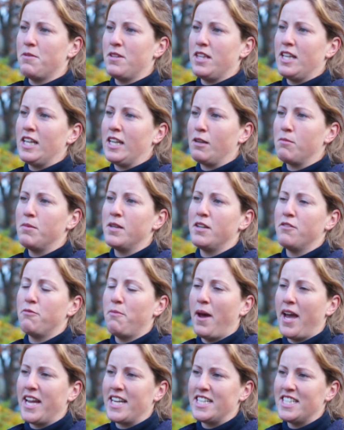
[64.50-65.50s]
with a little bit of
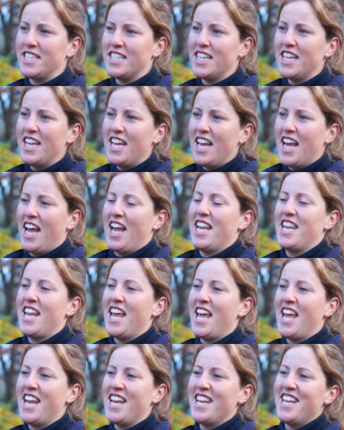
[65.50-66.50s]
paint. And
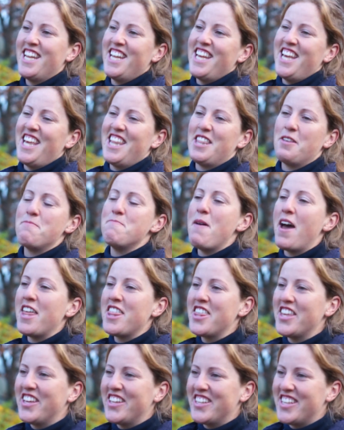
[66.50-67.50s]
then the
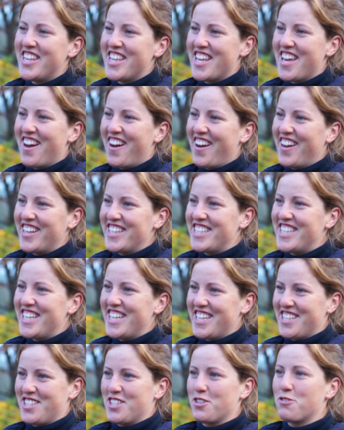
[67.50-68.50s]
method, the
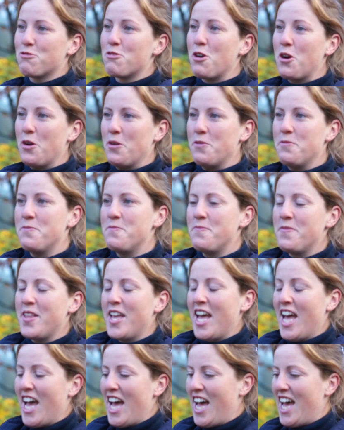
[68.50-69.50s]
ideas grew.
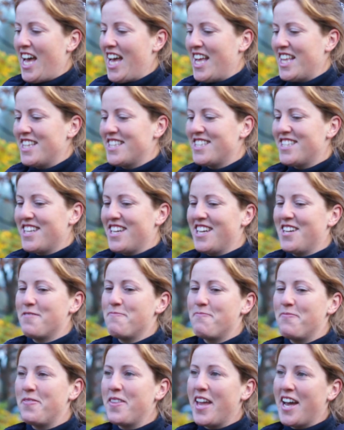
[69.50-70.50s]
And
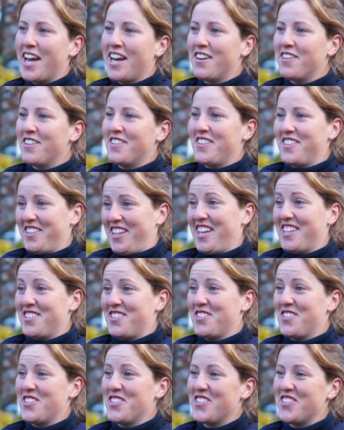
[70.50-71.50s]
now, as
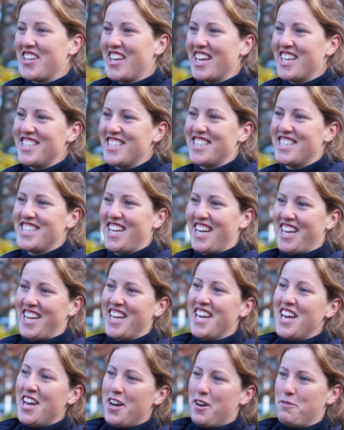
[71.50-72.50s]
you saw yesterday,
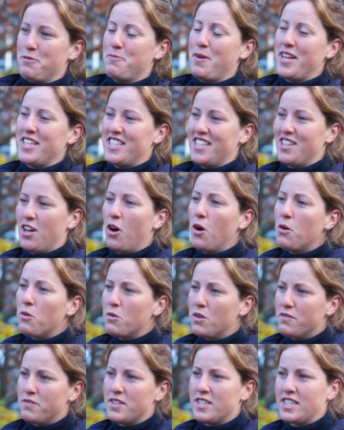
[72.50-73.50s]
I've painted the
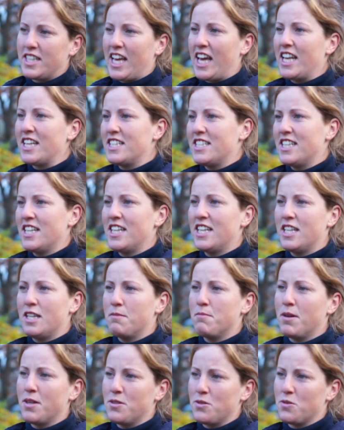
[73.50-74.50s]
whole of the skeleton and the
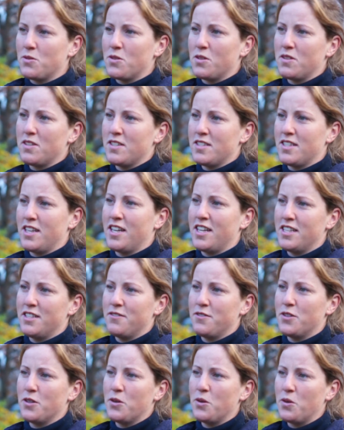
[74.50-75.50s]
muscles on the side
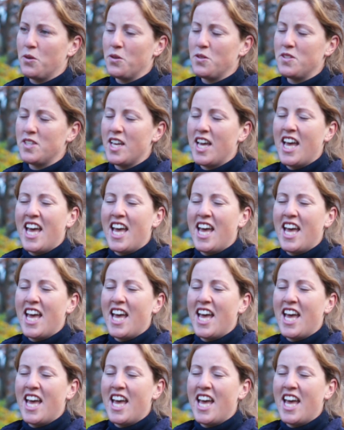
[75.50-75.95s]
of the horse.